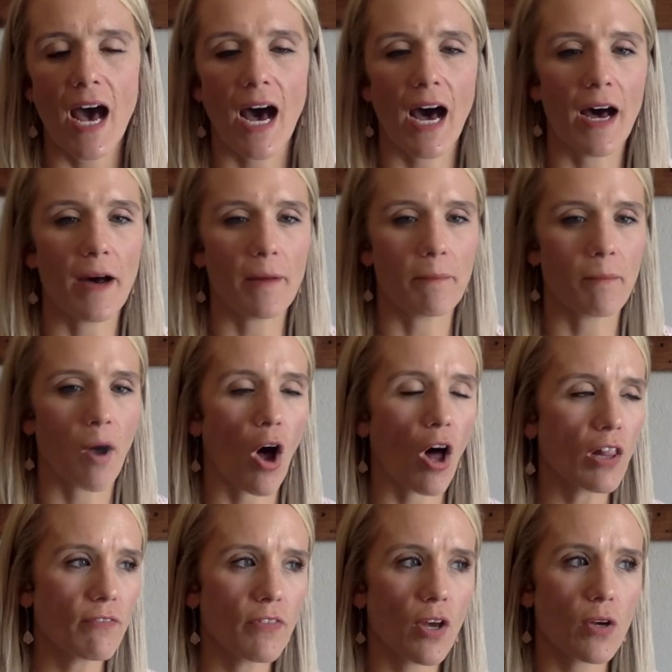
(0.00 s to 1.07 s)

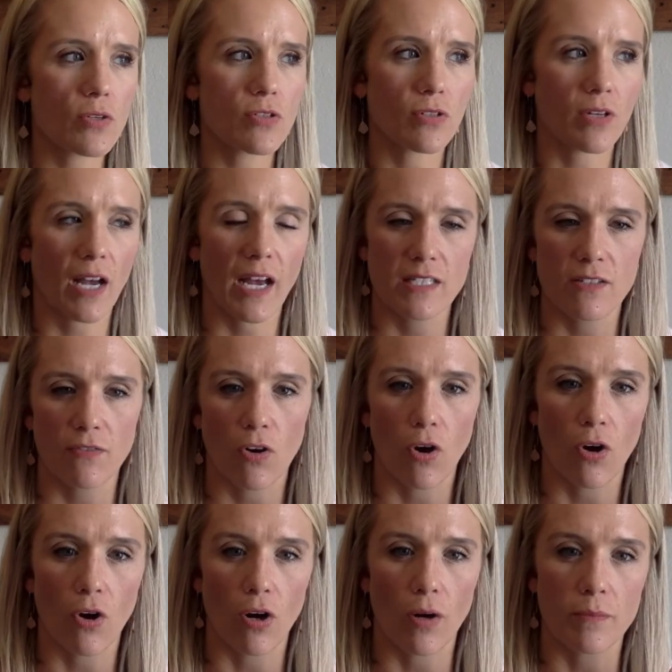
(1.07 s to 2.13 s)
All of those are kinds of
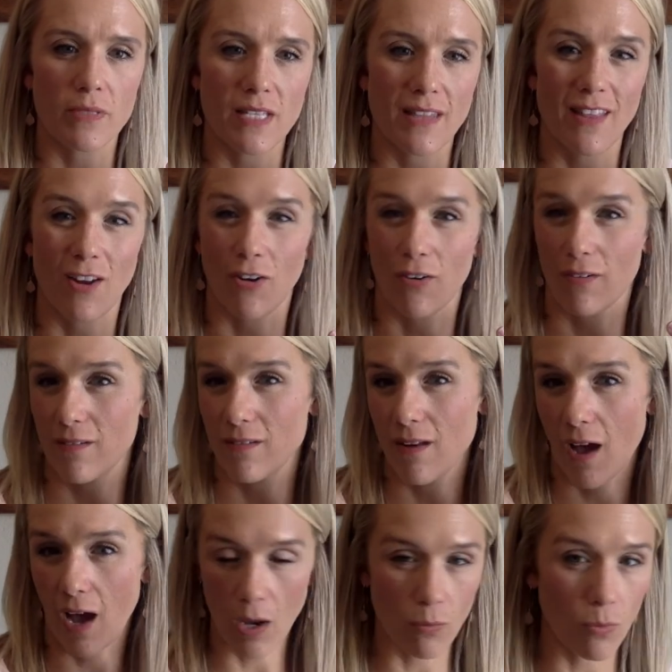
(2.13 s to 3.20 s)
carbs that are
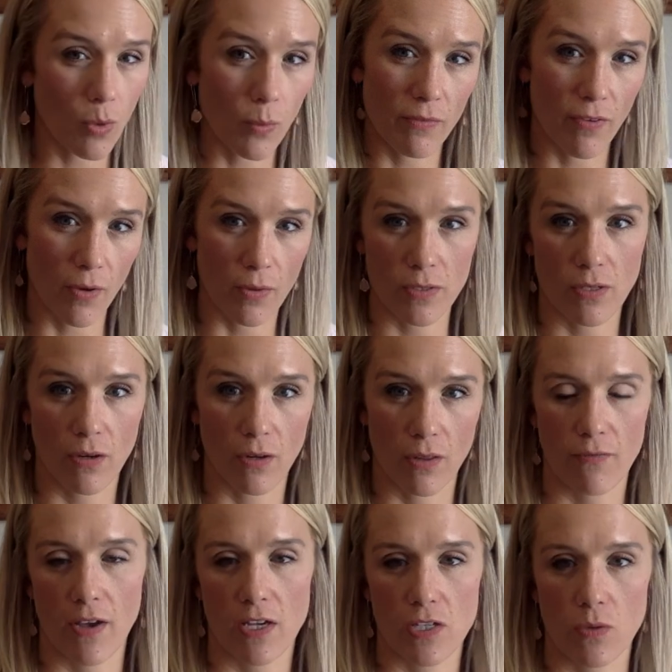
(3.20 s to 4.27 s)
not what we focus on the
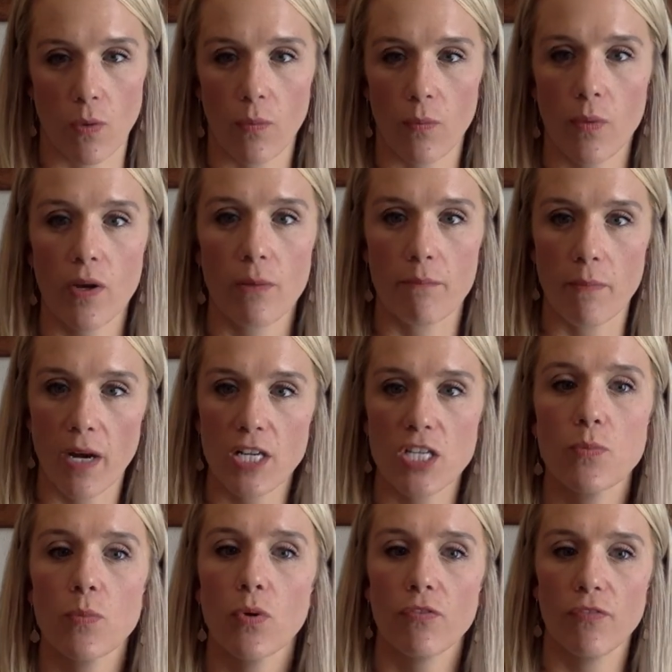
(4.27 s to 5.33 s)
fast roll. We are much
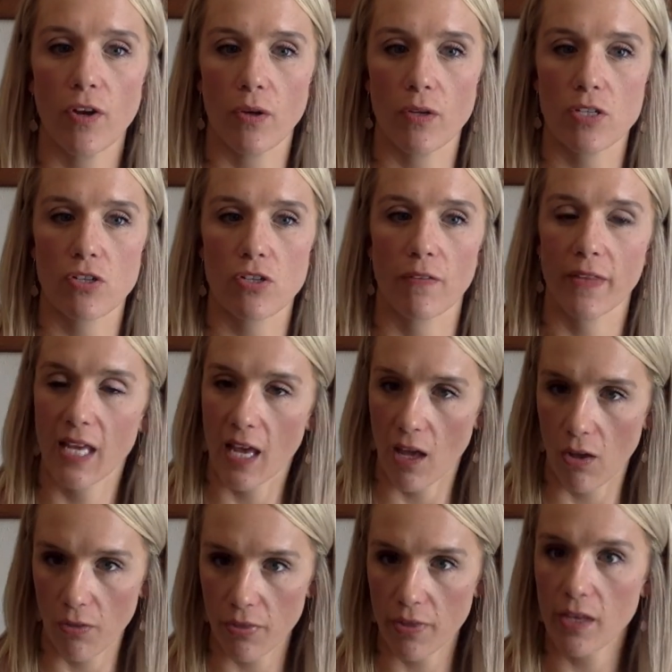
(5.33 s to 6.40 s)
more focused on the
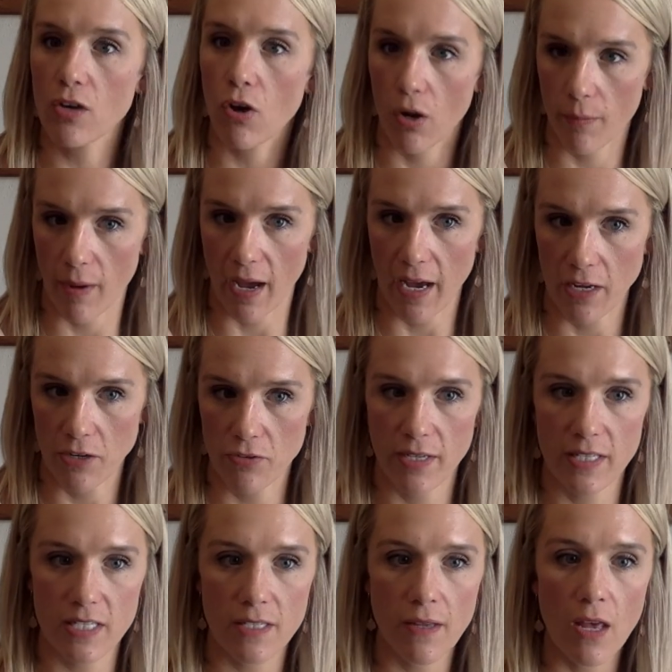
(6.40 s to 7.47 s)
healthy
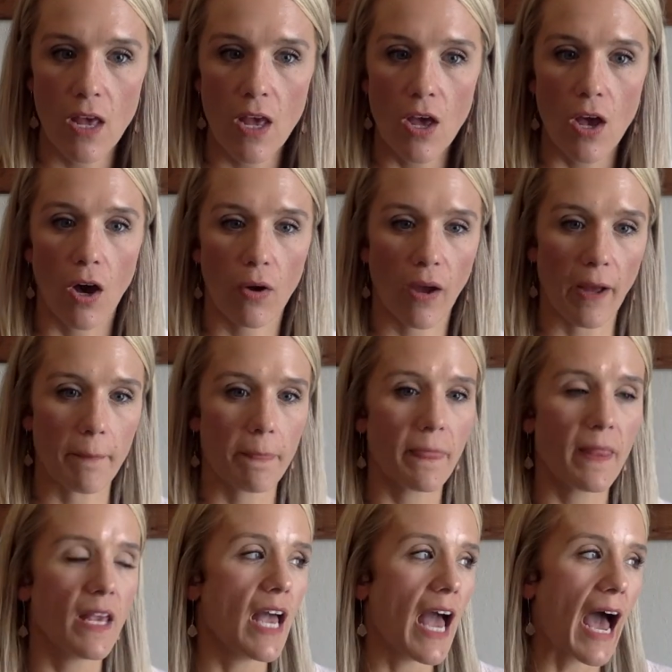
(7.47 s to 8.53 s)
carbohydrates. Okay,
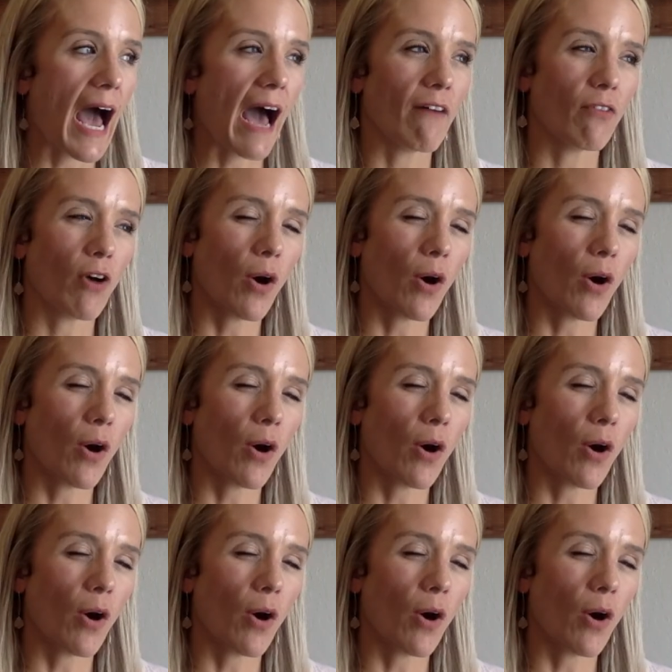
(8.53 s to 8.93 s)
I've